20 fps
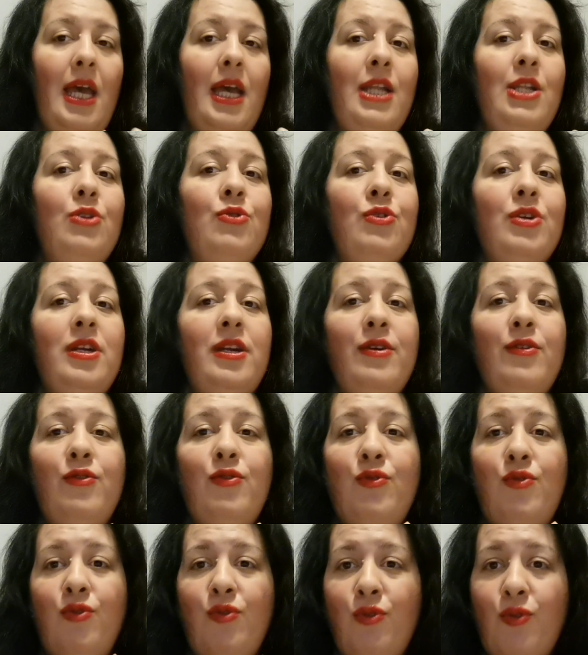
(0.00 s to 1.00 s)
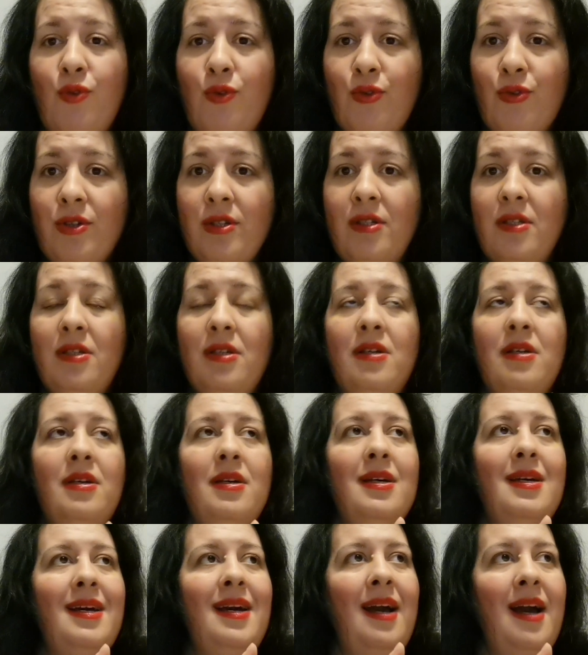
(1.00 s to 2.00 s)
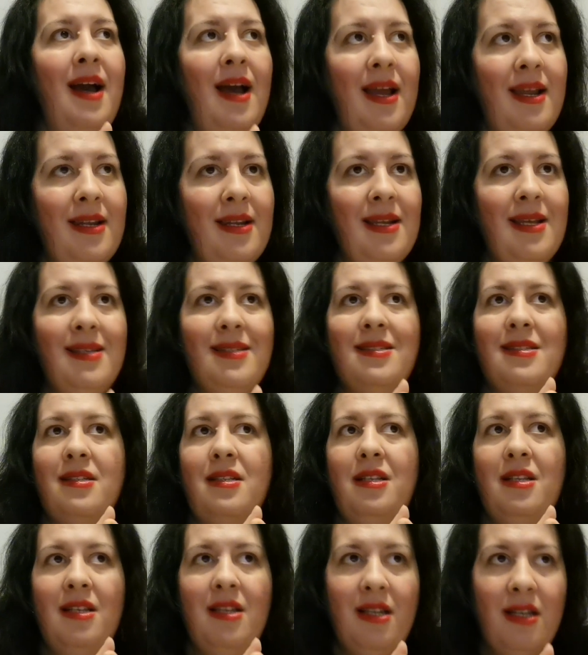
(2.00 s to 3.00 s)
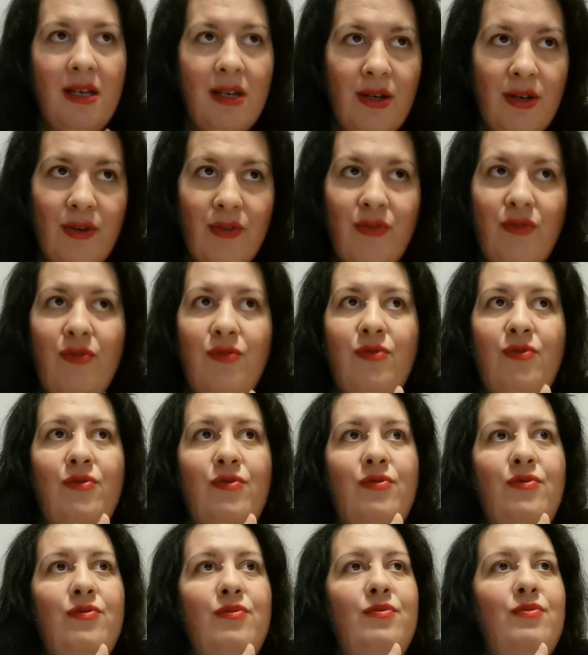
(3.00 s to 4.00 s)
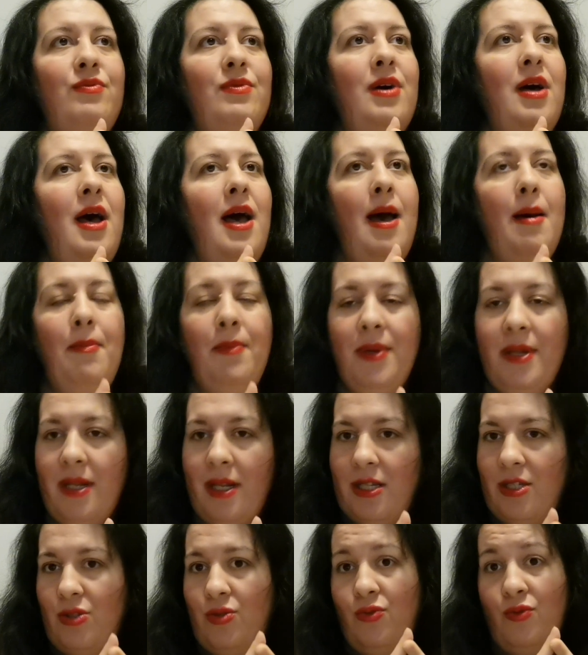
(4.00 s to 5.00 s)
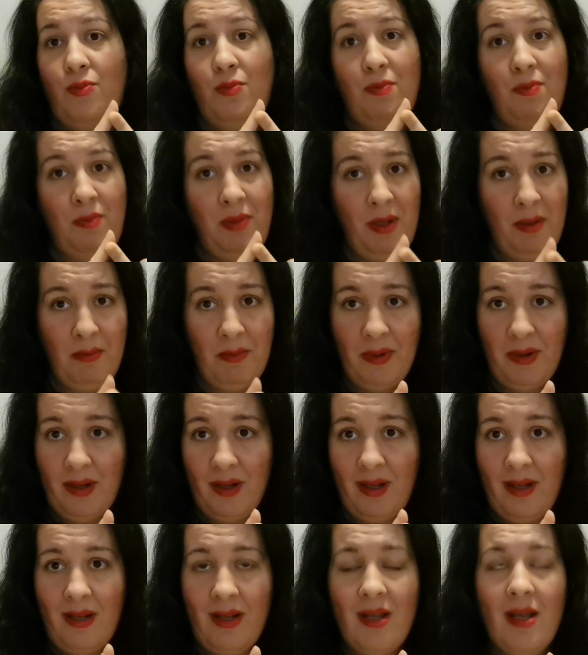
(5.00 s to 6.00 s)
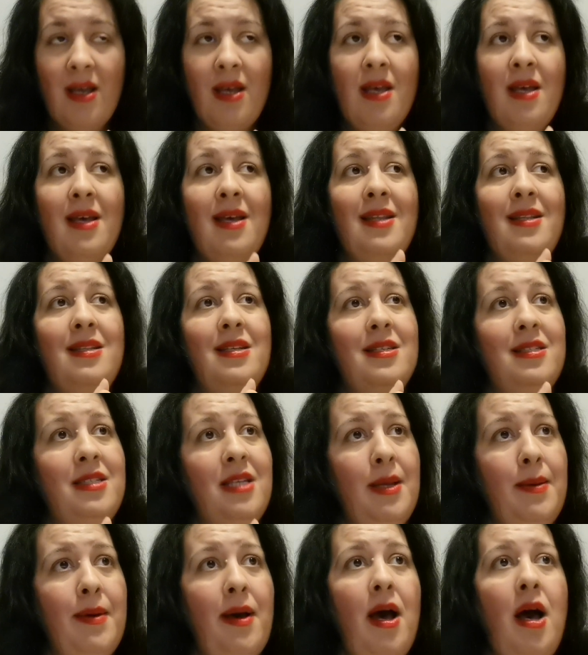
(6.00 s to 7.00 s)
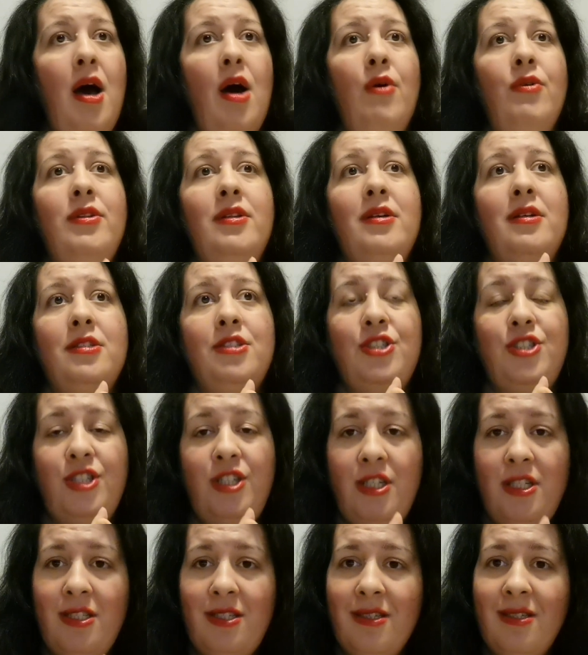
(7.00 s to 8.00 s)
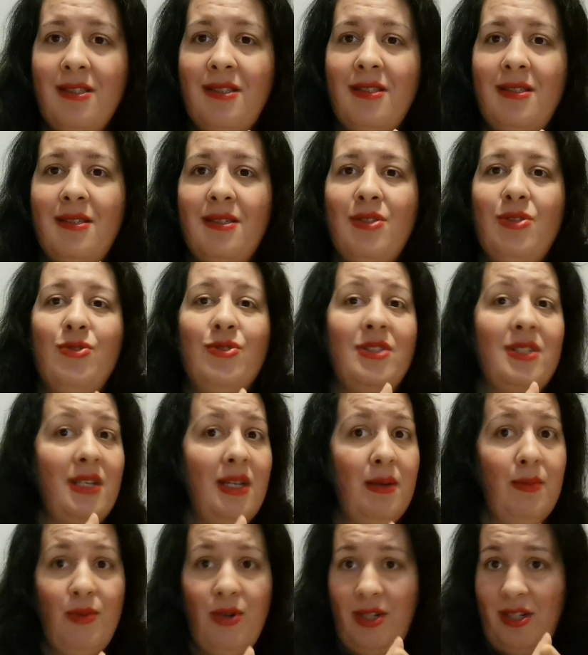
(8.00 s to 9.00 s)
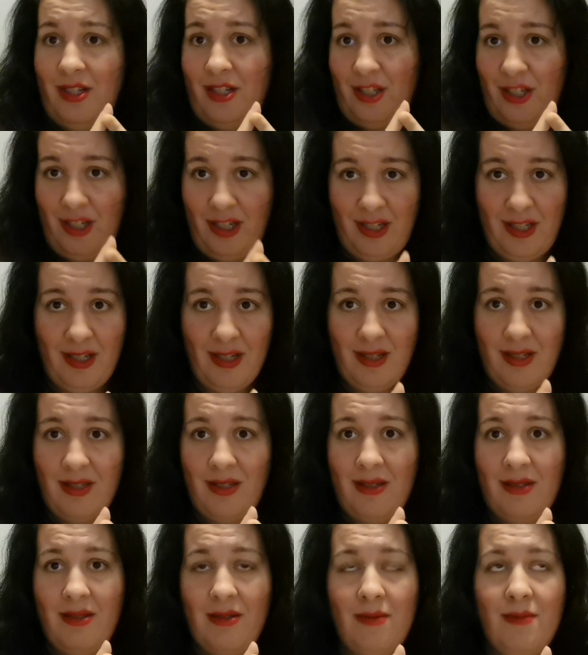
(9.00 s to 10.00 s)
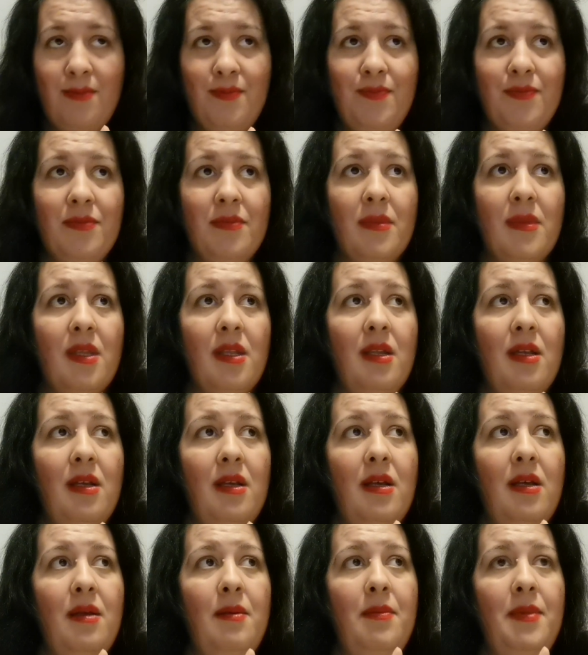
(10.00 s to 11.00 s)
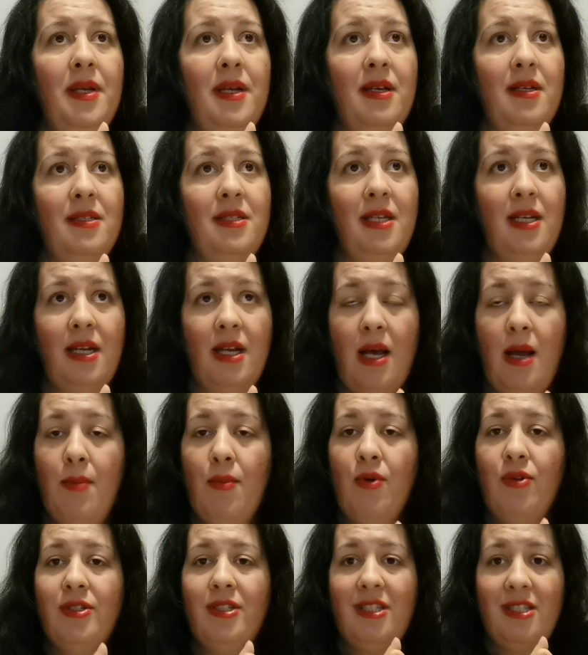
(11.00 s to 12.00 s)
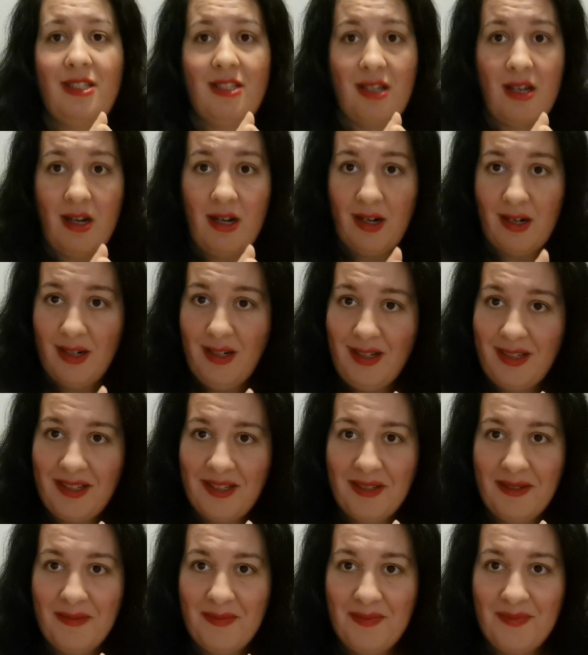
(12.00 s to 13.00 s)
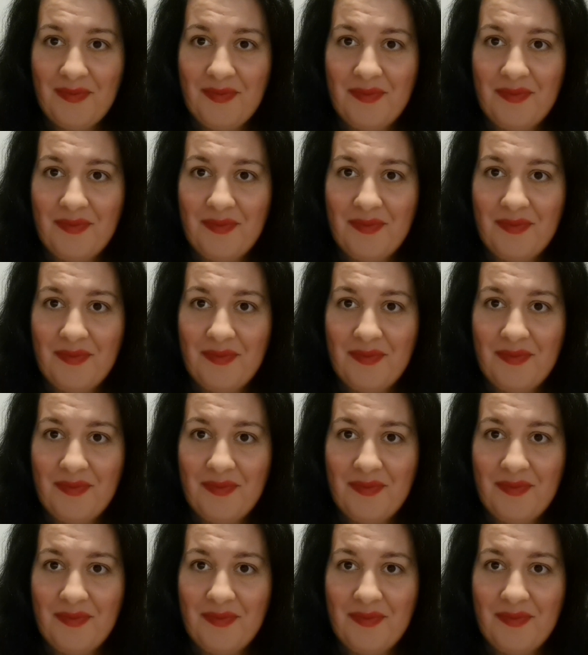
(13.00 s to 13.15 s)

and to give food, kindness, love, happiness to people, the same how the Jesus, to celebrate the Jesus, because he came on this earth